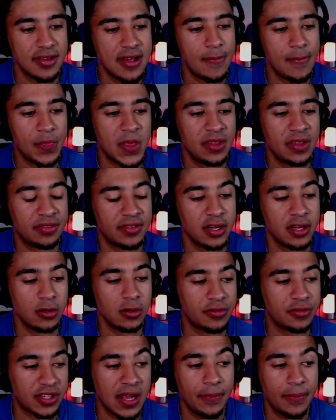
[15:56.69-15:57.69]
This year,
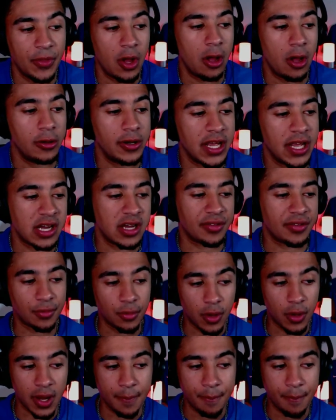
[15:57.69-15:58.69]
skip the holiday hustle
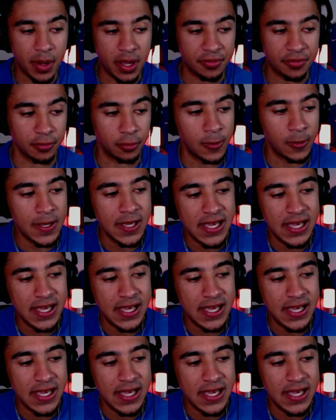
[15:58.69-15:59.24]
and bustle